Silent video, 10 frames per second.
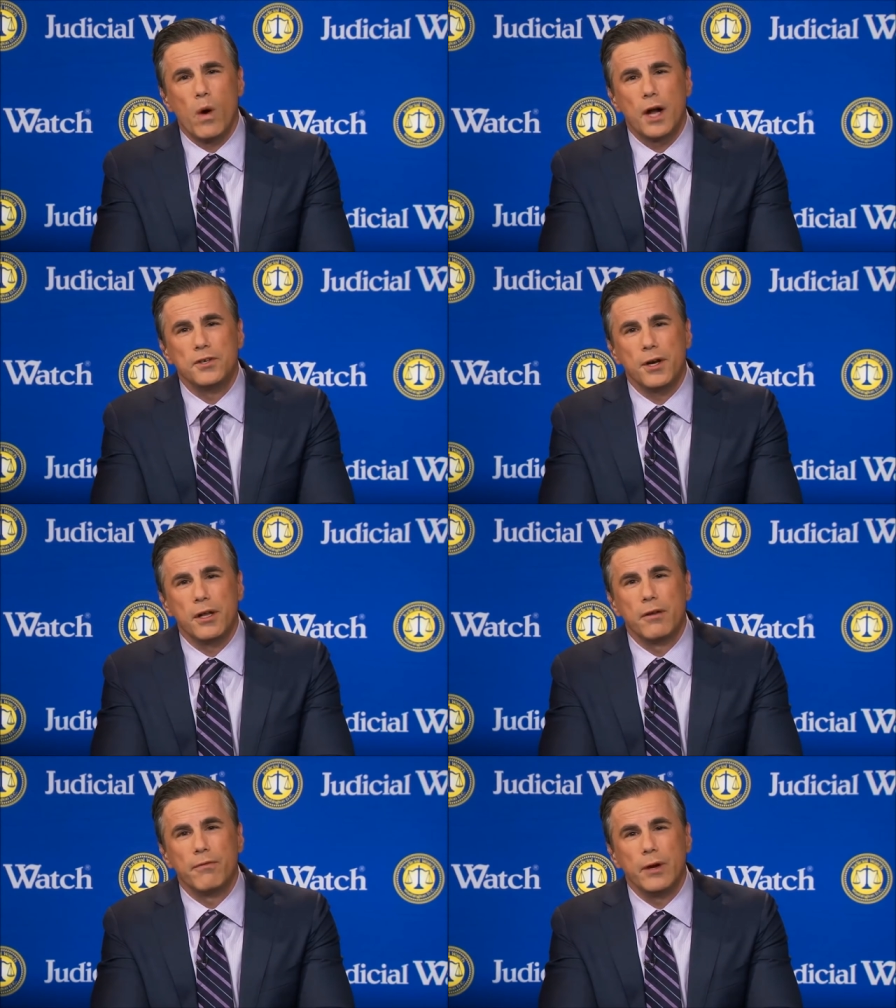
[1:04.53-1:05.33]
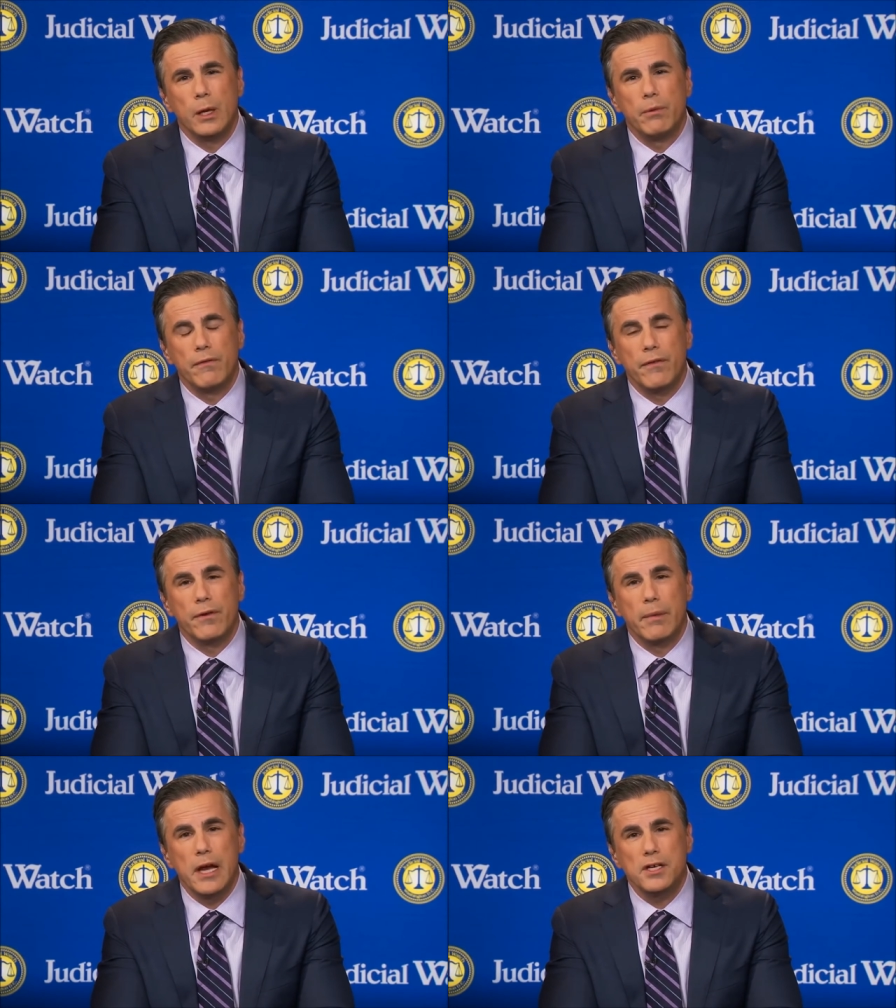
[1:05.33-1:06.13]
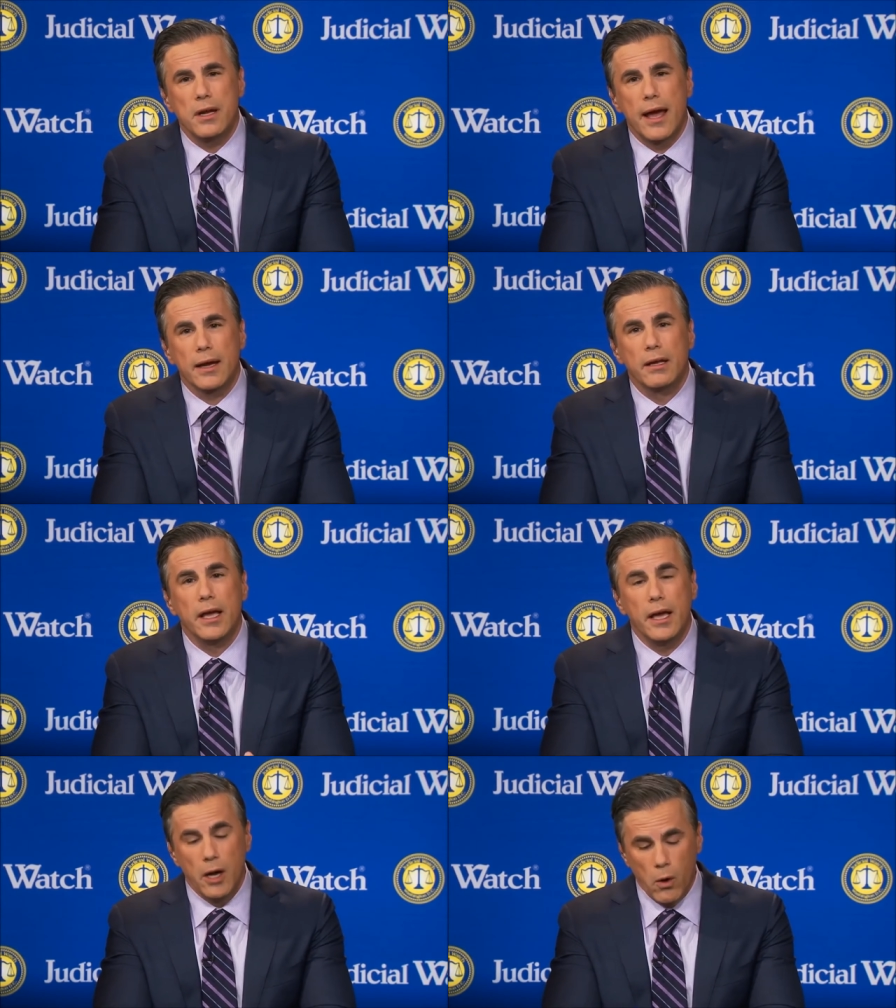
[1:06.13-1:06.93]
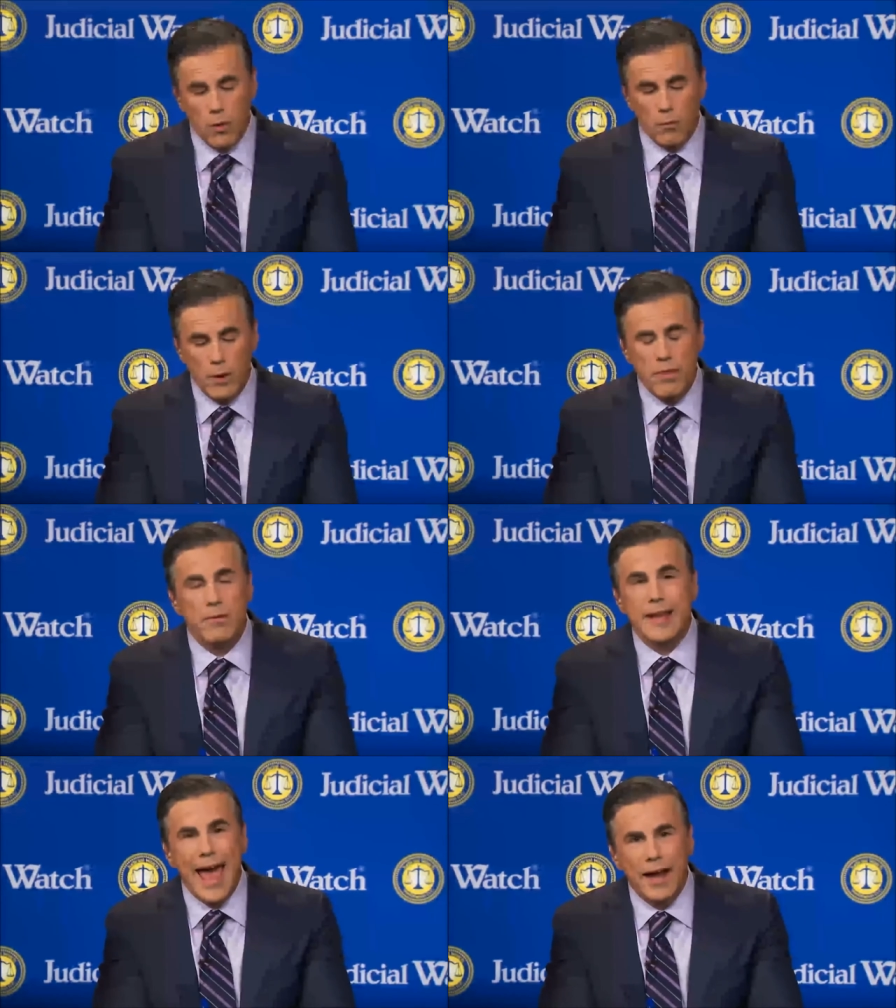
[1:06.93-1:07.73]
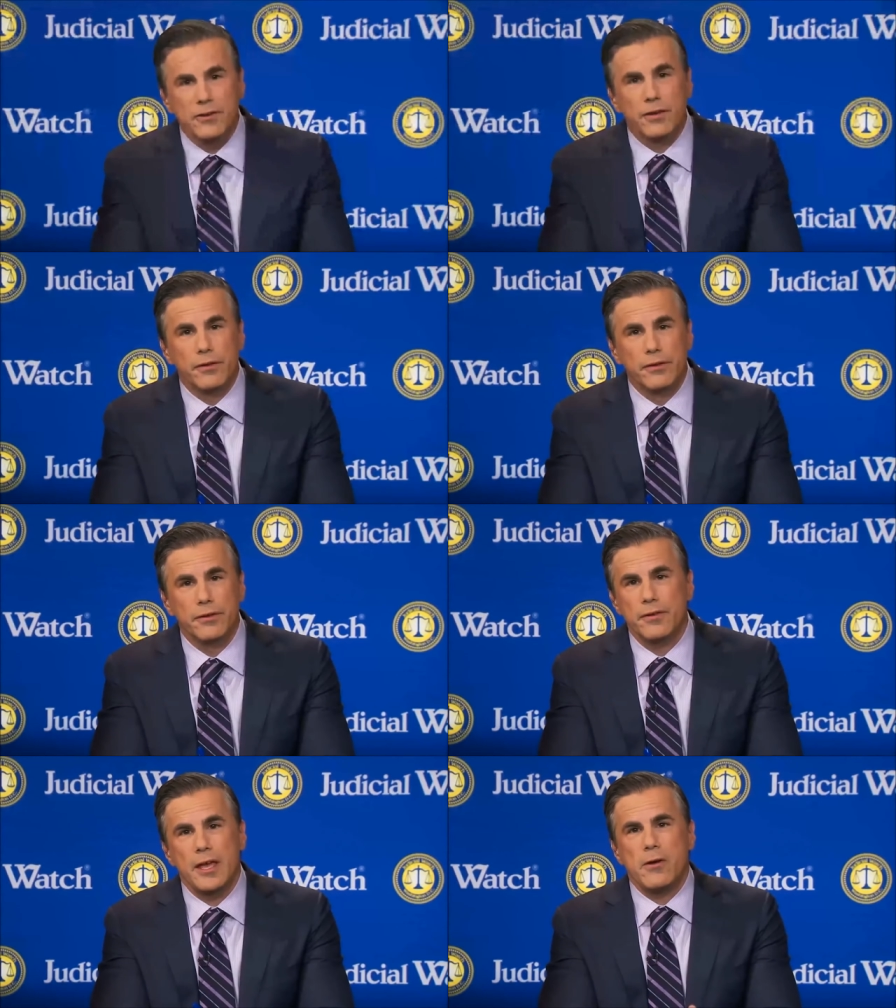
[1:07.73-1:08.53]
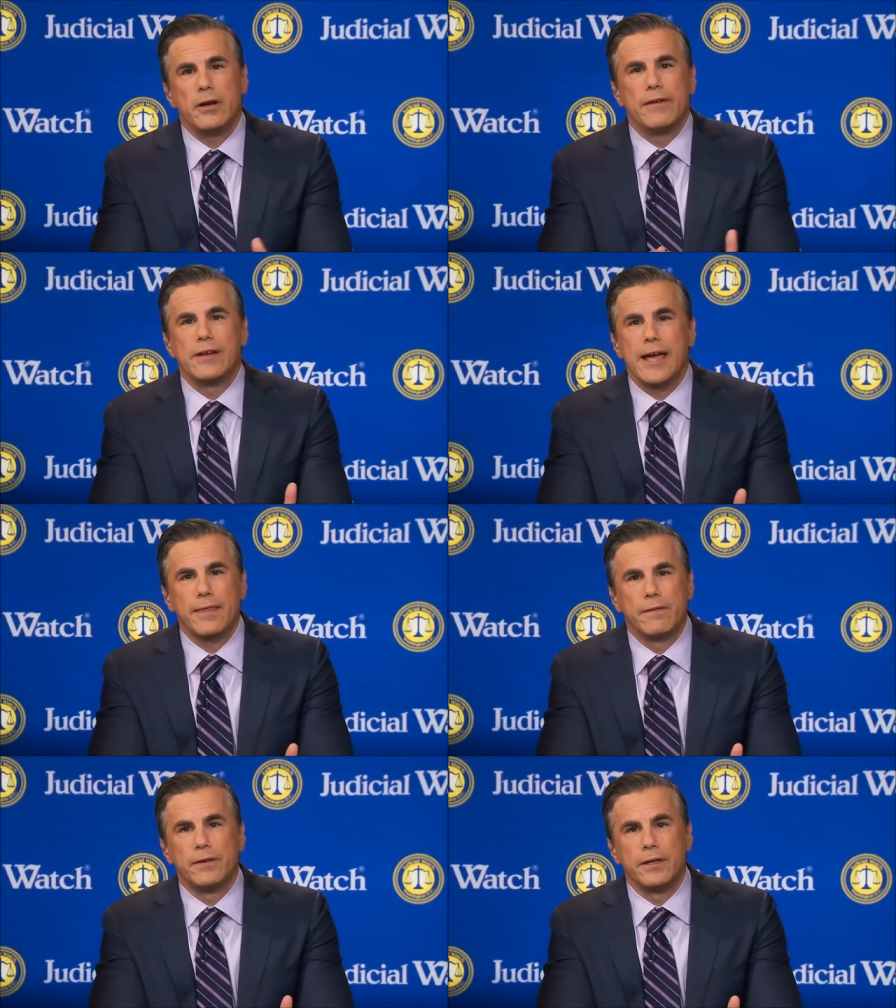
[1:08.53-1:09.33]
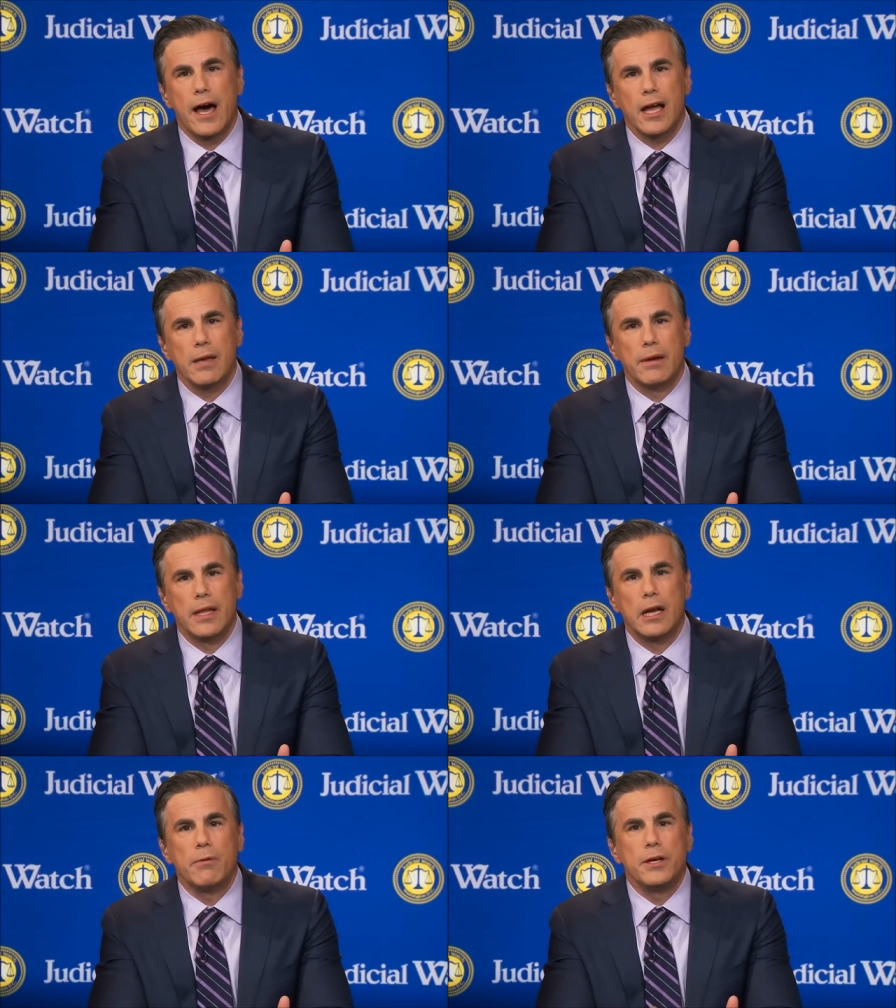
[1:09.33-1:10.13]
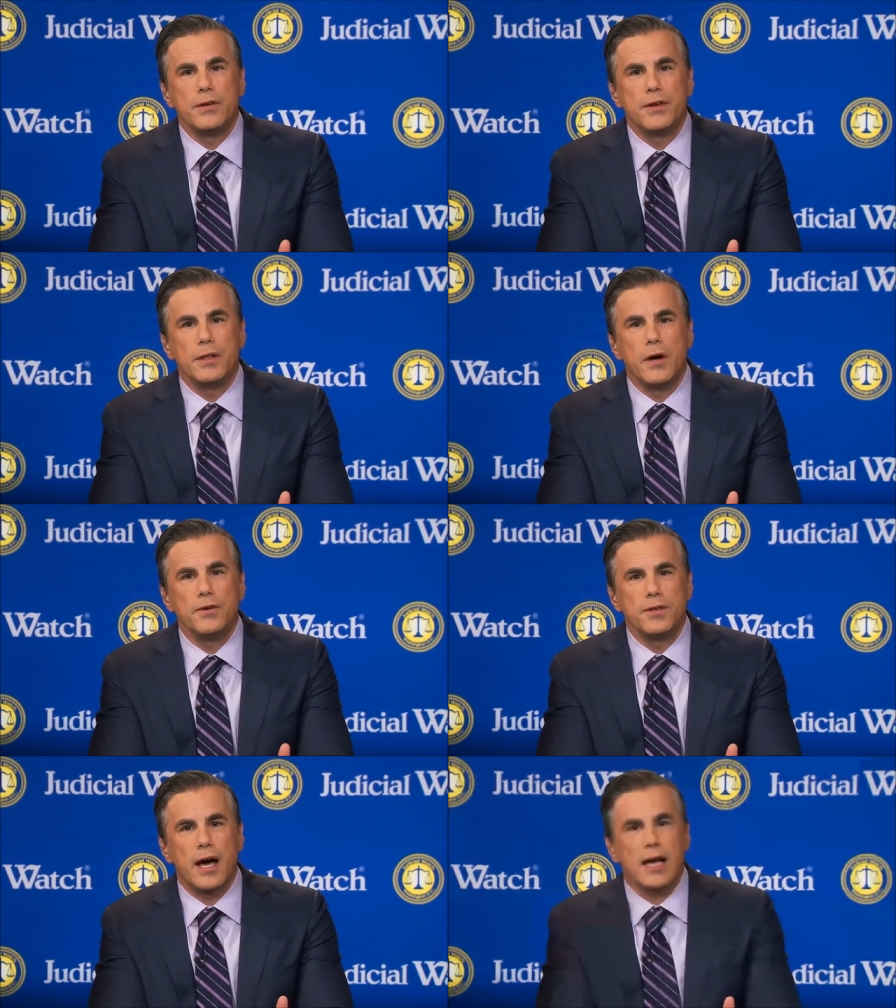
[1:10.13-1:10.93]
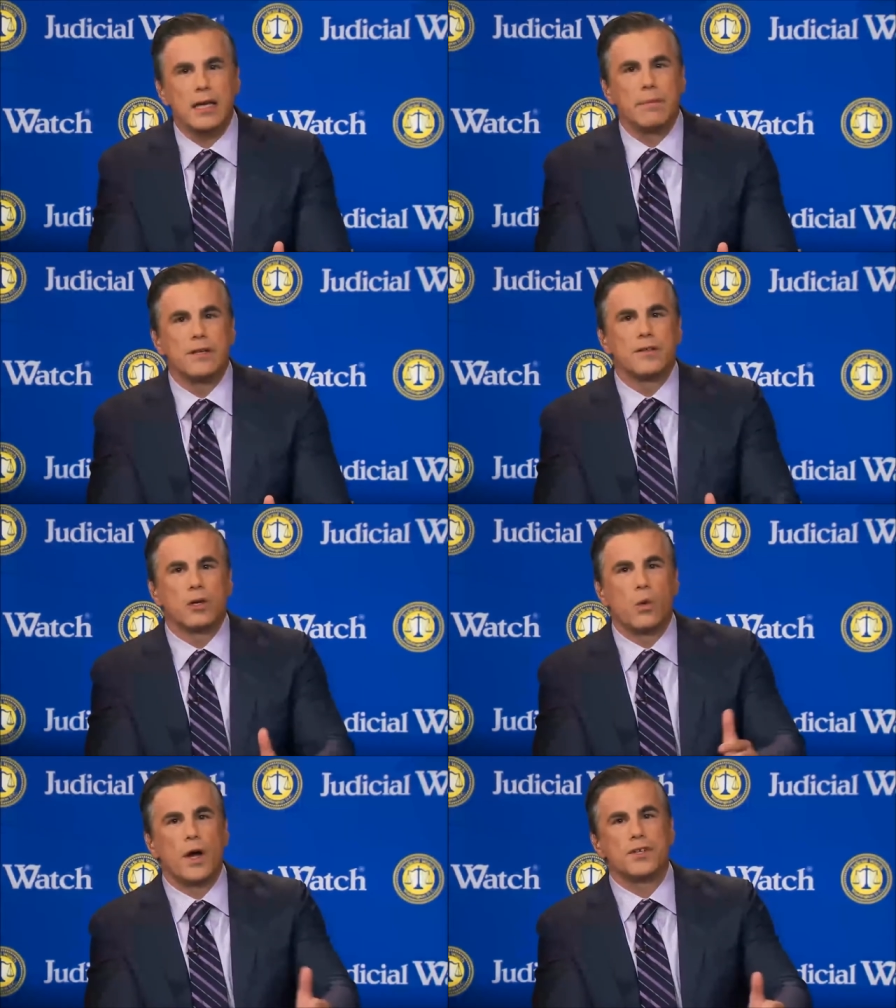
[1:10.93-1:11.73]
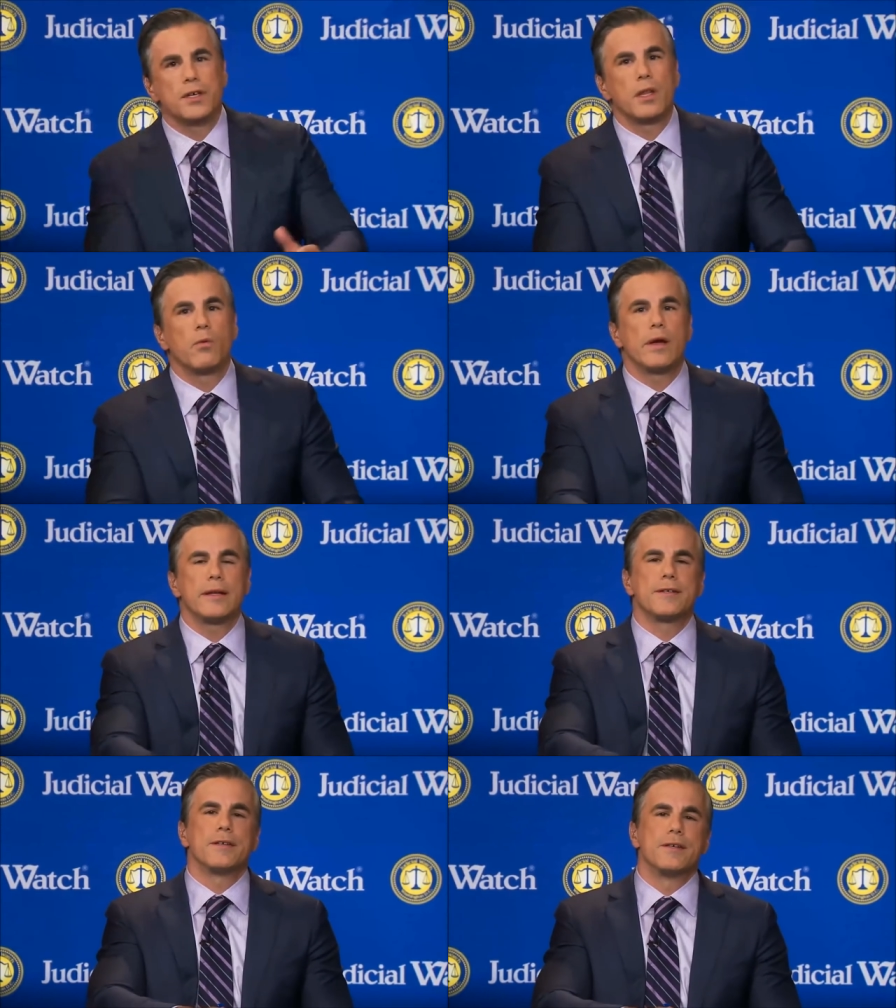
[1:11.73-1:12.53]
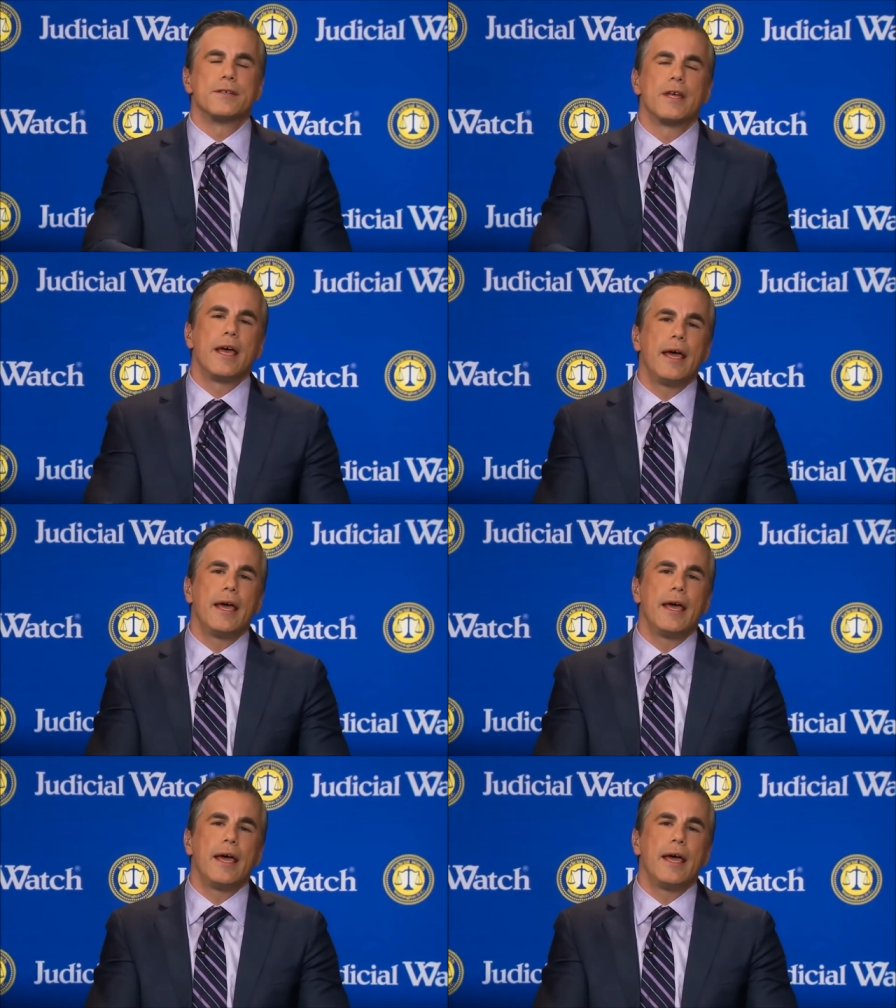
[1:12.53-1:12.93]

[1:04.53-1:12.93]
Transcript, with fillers: Watch under the Freedom of Information Act with redactions. So they couldn't even get the full document. And they were using those documents to question the witnesses.